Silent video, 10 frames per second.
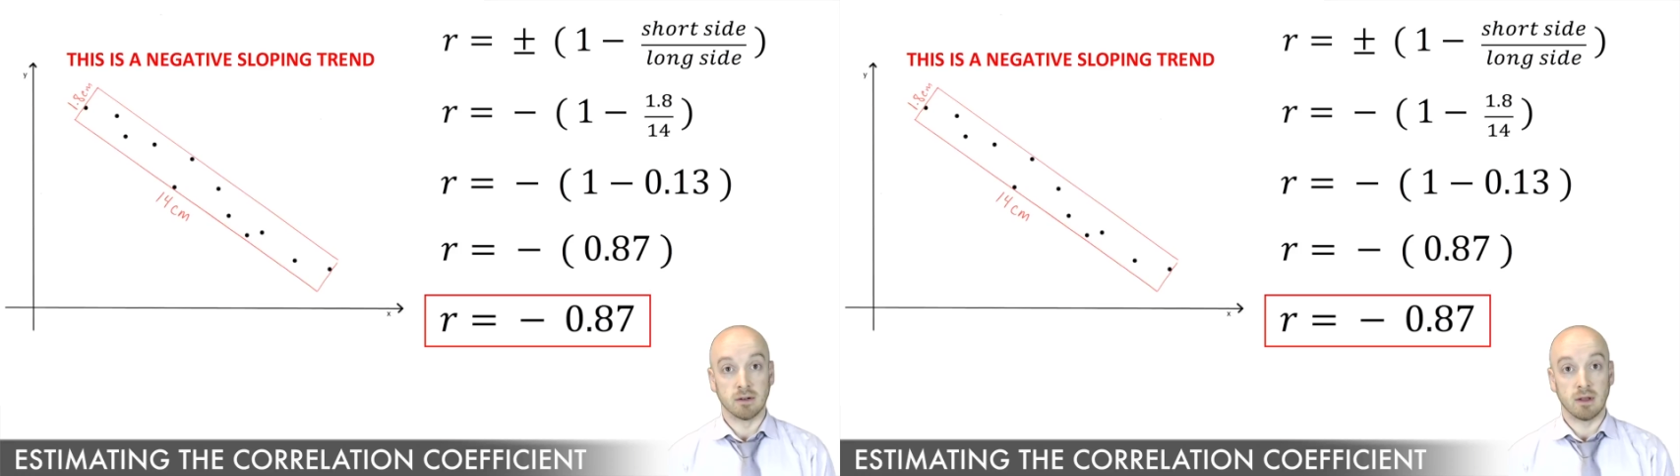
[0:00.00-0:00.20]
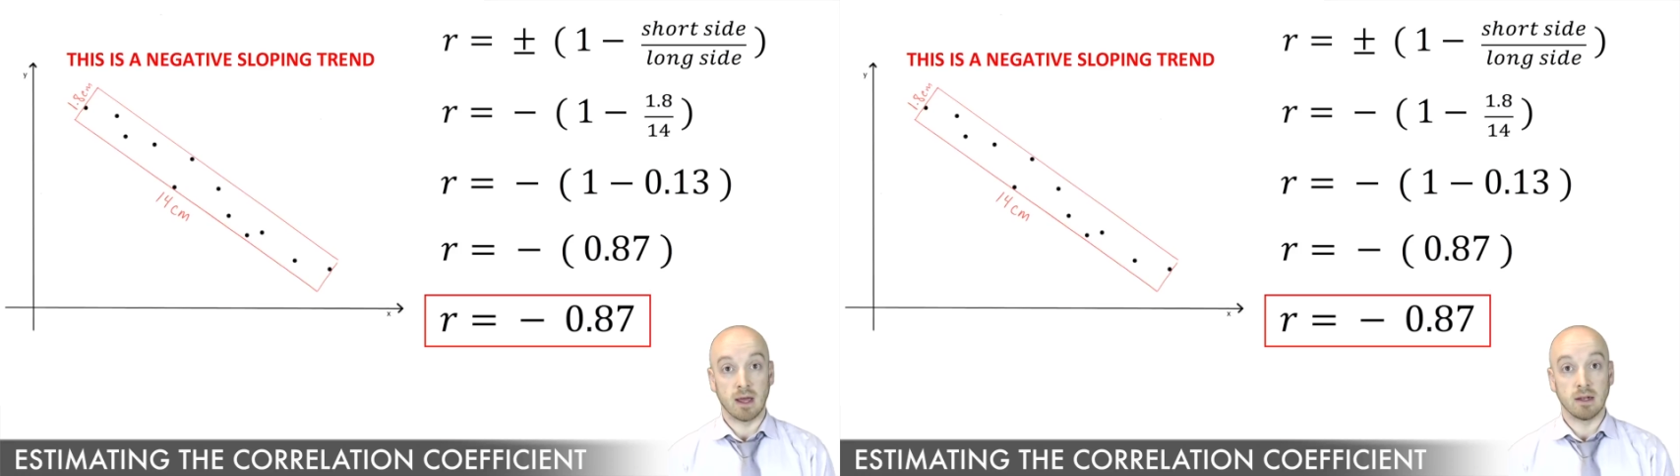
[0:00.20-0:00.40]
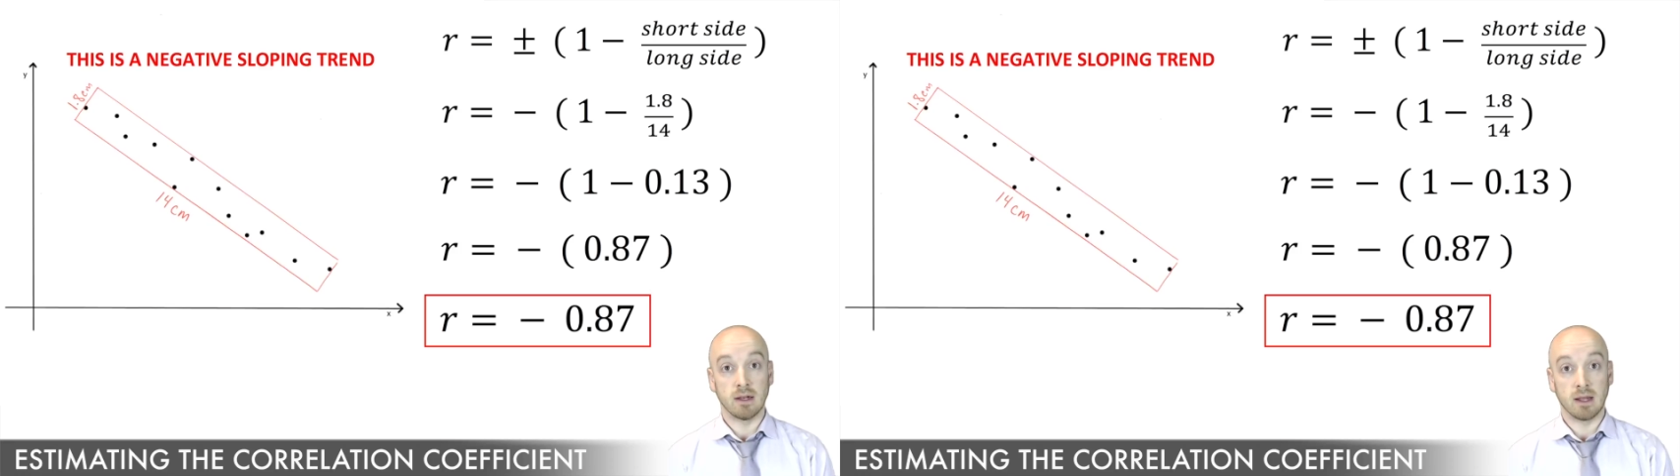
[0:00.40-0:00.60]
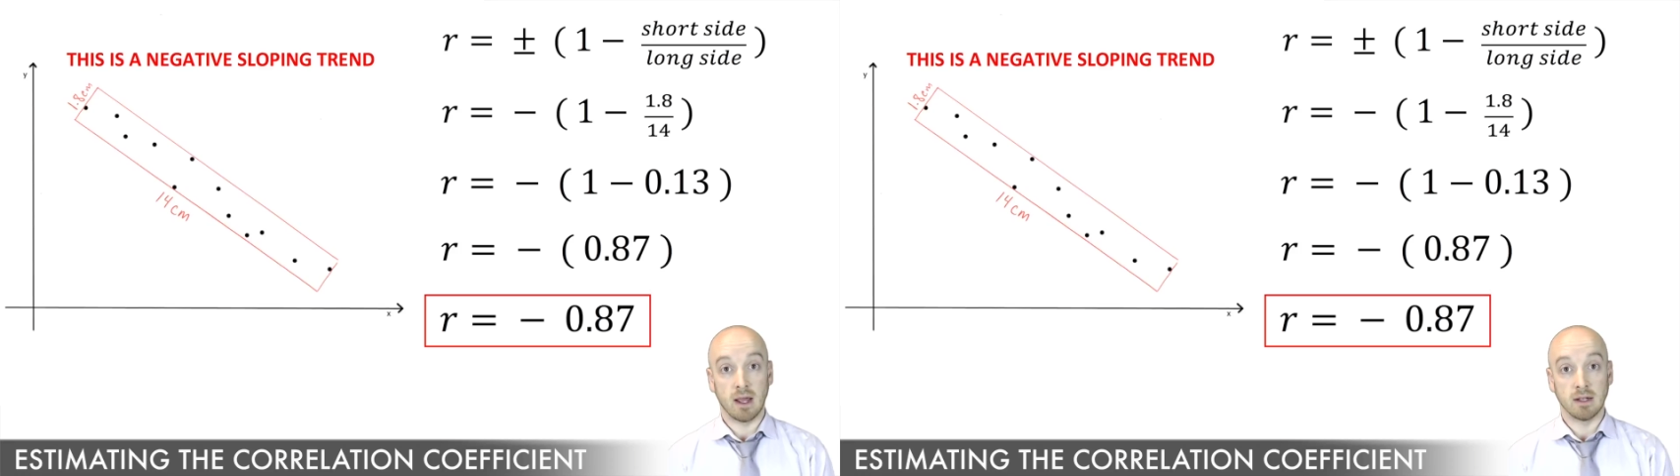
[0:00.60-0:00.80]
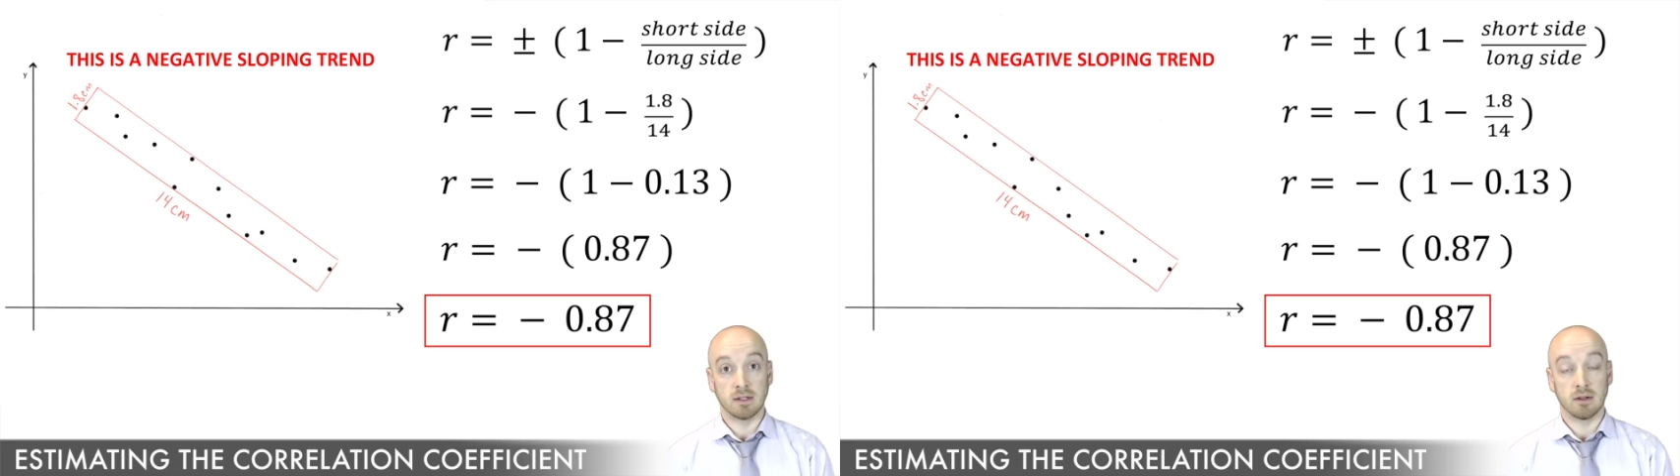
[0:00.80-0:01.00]
That
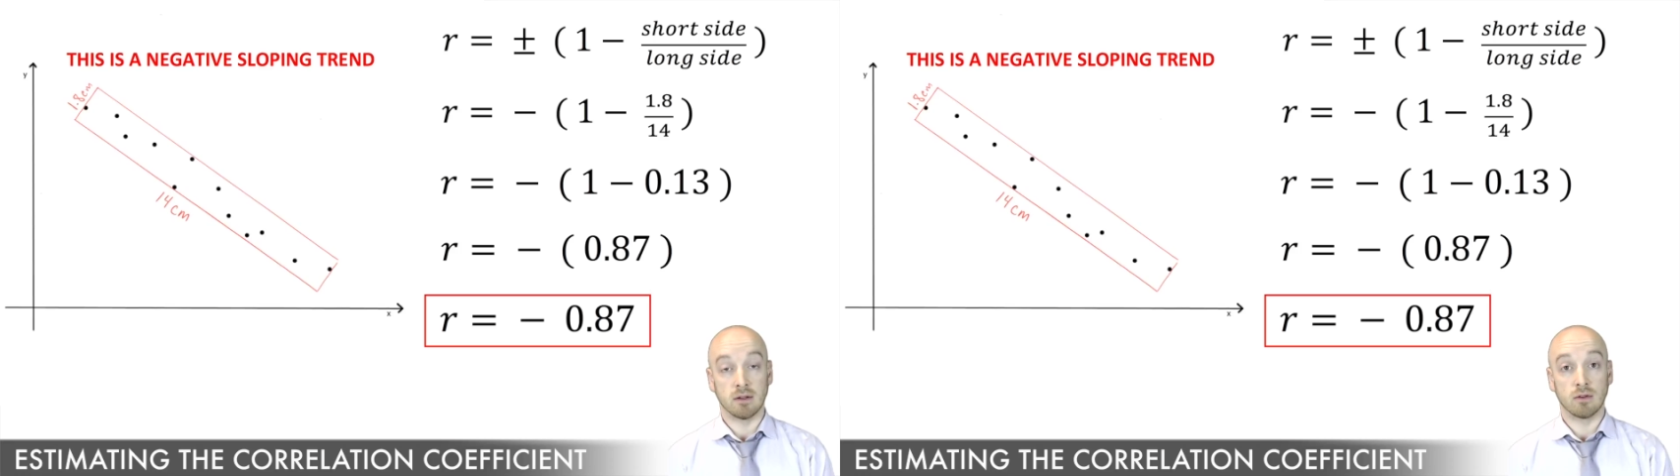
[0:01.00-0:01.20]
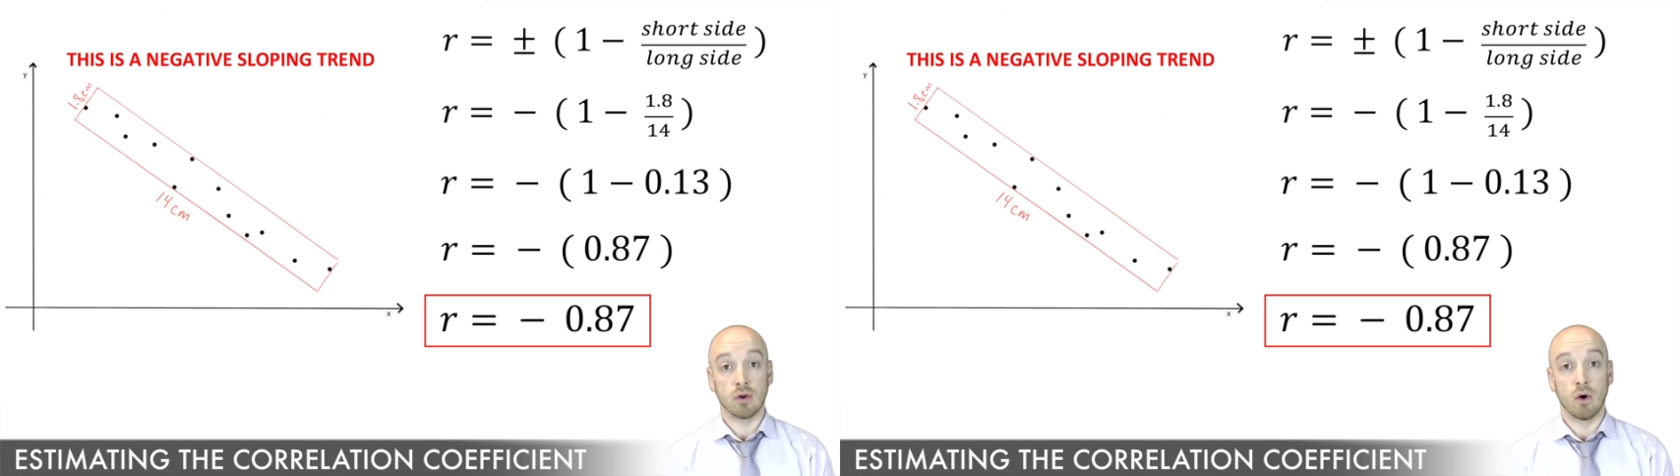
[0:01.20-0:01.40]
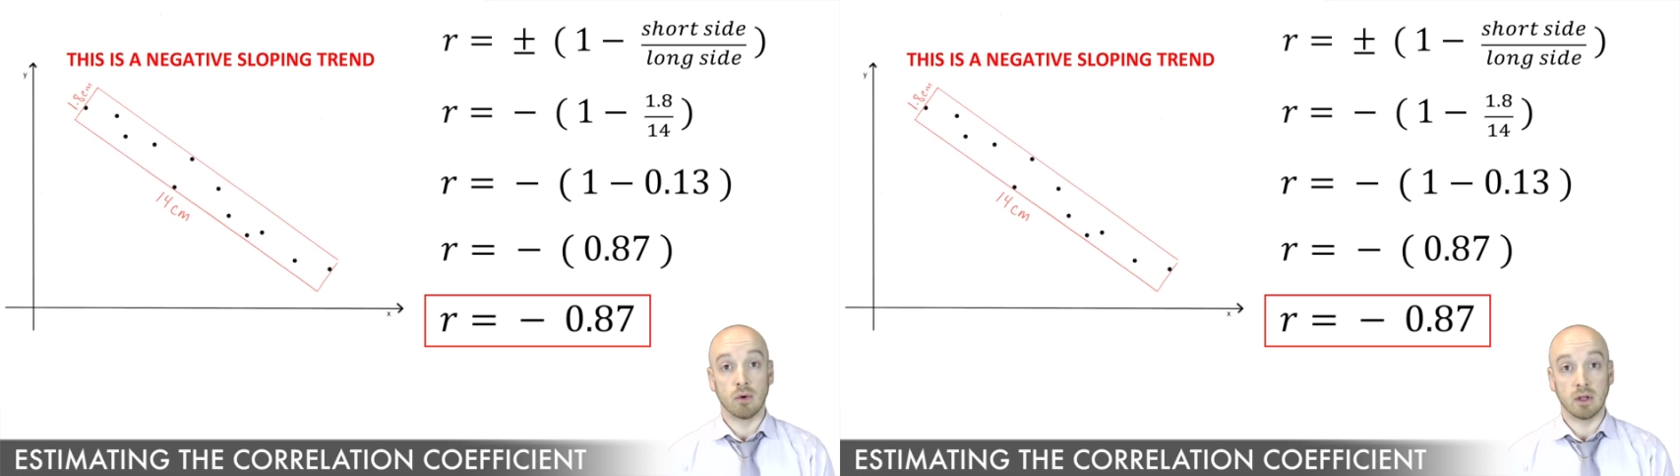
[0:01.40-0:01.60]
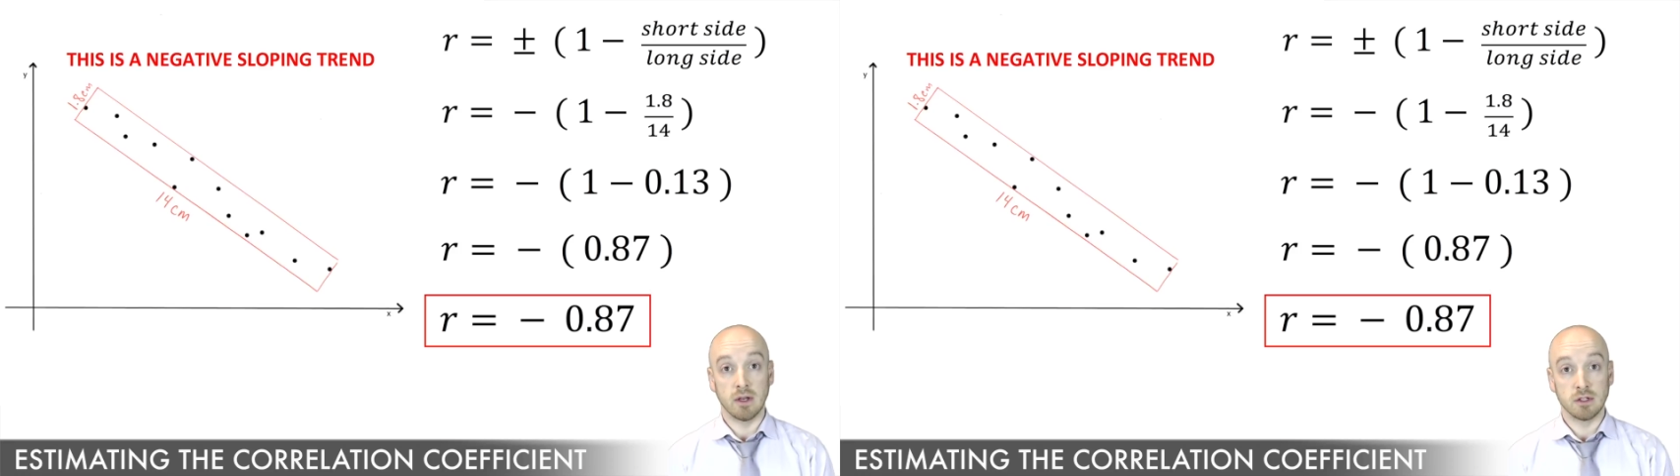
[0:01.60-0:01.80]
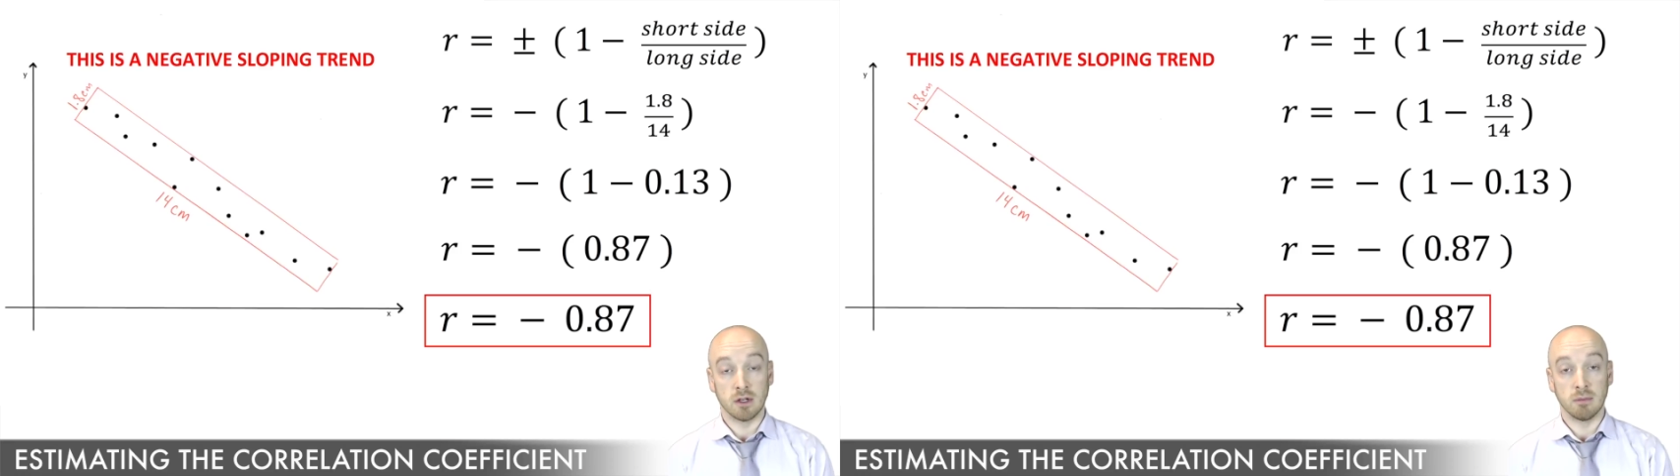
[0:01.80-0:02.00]
indicates that the
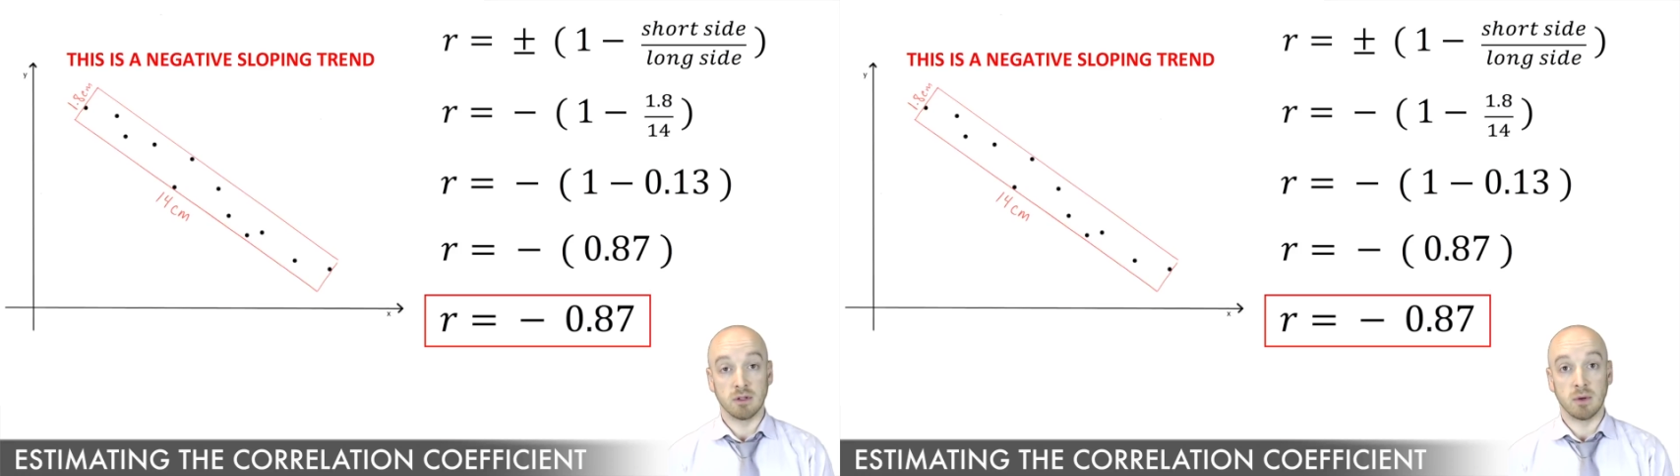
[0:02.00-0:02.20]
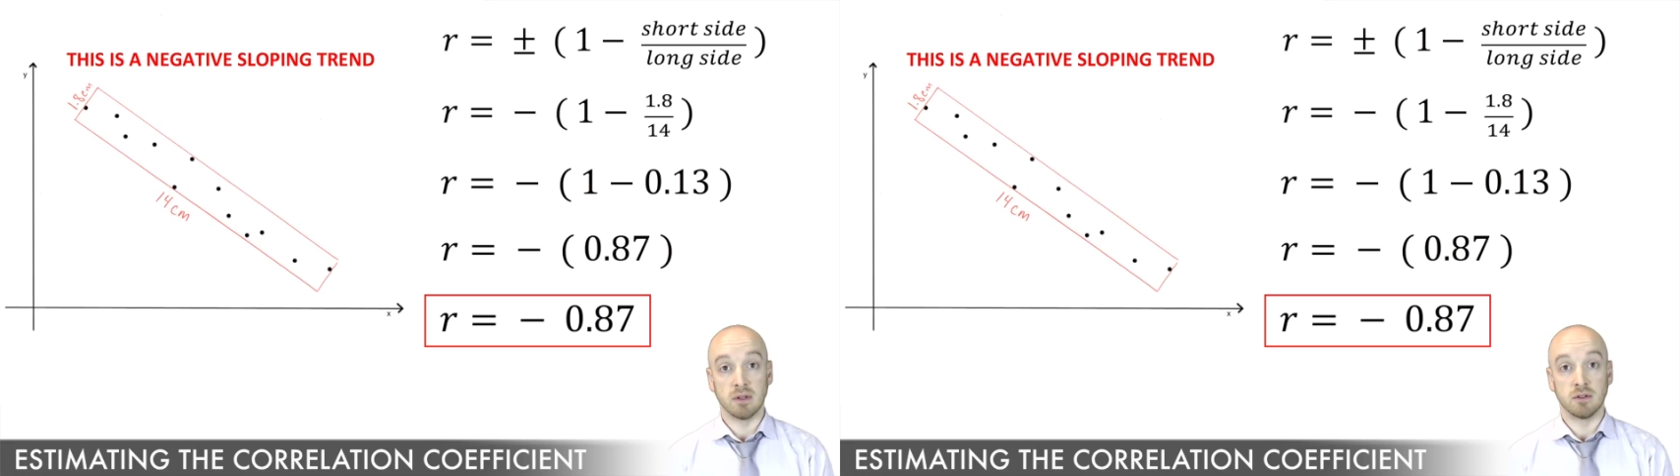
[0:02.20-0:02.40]
correlation between